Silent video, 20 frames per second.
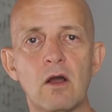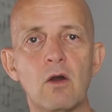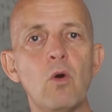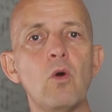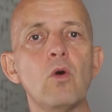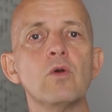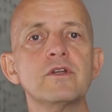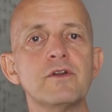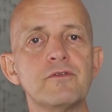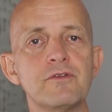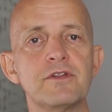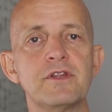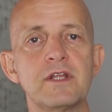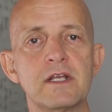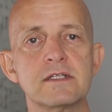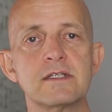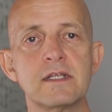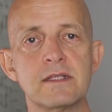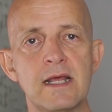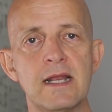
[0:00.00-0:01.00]
all different
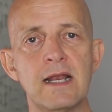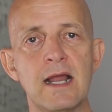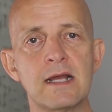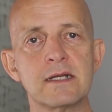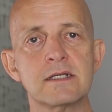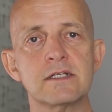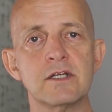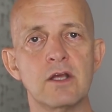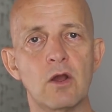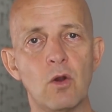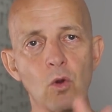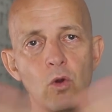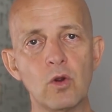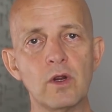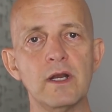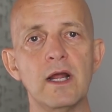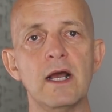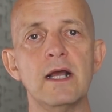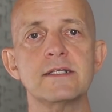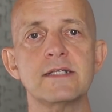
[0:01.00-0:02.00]
things that they like to
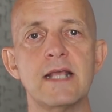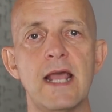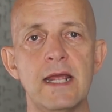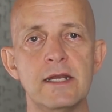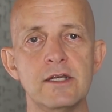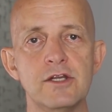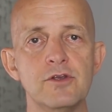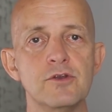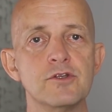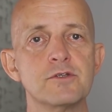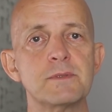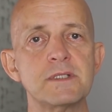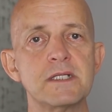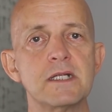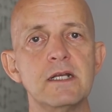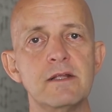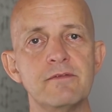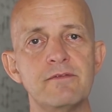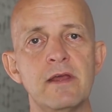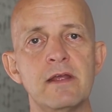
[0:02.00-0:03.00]
organize and use,
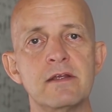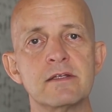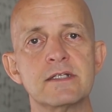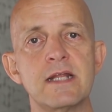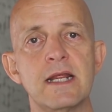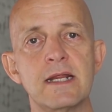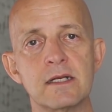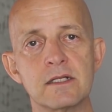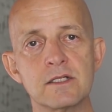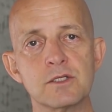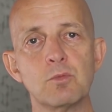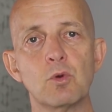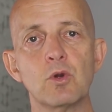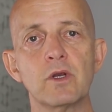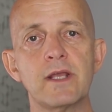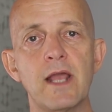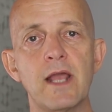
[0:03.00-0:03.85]
particularly if they're staying in a smaller